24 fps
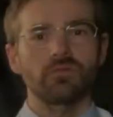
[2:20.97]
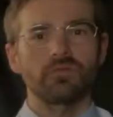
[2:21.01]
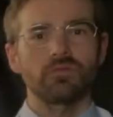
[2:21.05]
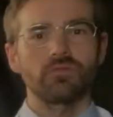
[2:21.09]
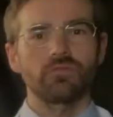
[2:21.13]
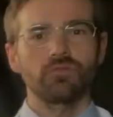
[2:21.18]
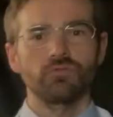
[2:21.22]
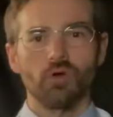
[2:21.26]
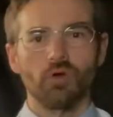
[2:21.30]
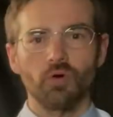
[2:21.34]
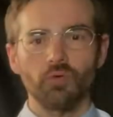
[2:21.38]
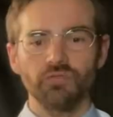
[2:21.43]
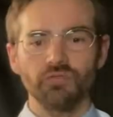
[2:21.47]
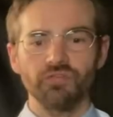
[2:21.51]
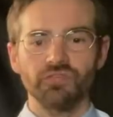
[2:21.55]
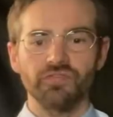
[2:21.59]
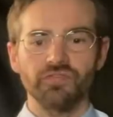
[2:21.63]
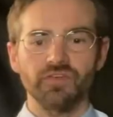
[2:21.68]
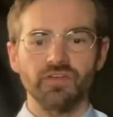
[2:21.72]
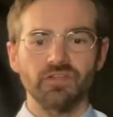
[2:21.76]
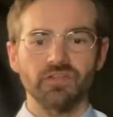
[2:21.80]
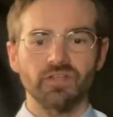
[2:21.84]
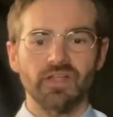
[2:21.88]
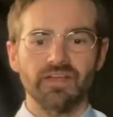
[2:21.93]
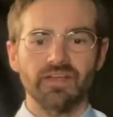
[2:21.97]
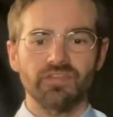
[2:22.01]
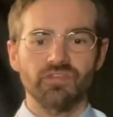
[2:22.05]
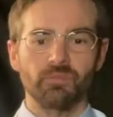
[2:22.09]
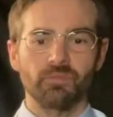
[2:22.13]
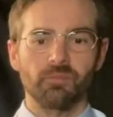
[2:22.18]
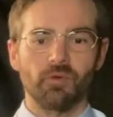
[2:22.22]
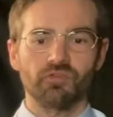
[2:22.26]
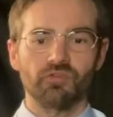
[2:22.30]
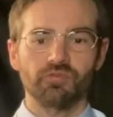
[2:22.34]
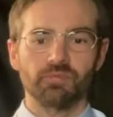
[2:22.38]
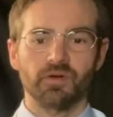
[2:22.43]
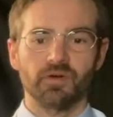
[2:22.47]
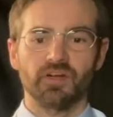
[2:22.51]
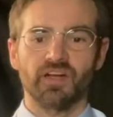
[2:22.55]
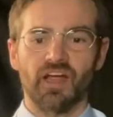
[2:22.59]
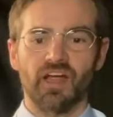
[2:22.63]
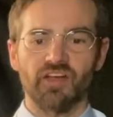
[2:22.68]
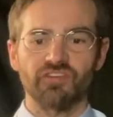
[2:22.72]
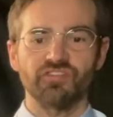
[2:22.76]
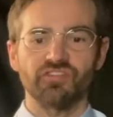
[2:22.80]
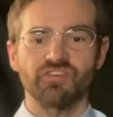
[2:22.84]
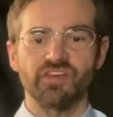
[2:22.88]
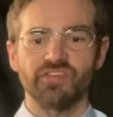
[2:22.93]
Rolls feel like the most
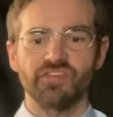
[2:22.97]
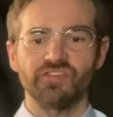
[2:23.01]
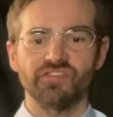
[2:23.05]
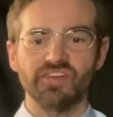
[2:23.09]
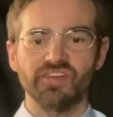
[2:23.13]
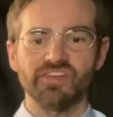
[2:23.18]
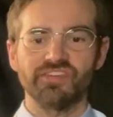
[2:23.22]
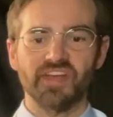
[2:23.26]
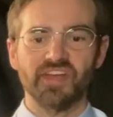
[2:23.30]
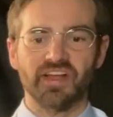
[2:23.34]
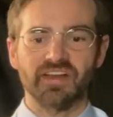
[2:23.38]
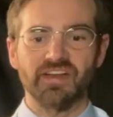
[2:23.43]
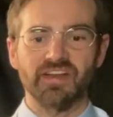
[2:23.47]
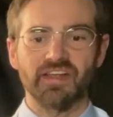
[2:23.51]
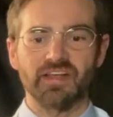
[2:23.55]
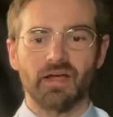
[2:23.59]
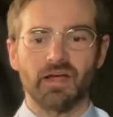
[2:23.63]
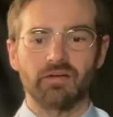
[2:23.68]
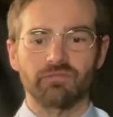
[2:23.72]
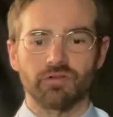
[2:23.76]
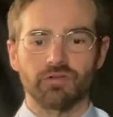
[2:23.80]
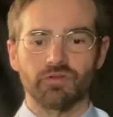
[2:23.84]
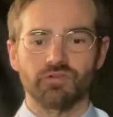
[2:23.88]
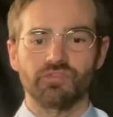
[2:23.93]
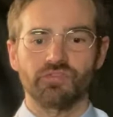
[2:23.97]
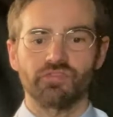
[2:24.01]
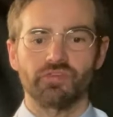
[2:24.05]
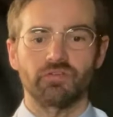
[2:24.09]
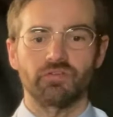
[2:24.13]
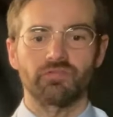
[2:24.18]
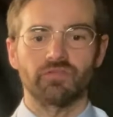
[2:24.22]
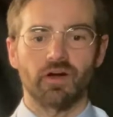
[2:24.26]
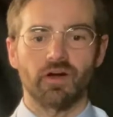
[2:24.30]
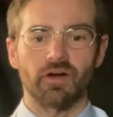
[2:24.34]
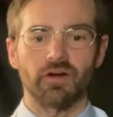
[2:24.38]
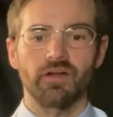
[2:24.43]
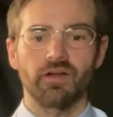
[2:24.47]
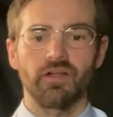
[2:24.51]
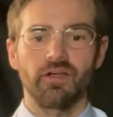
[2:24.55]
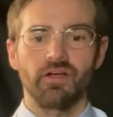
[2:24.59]
percussionisty technique I've learned so far.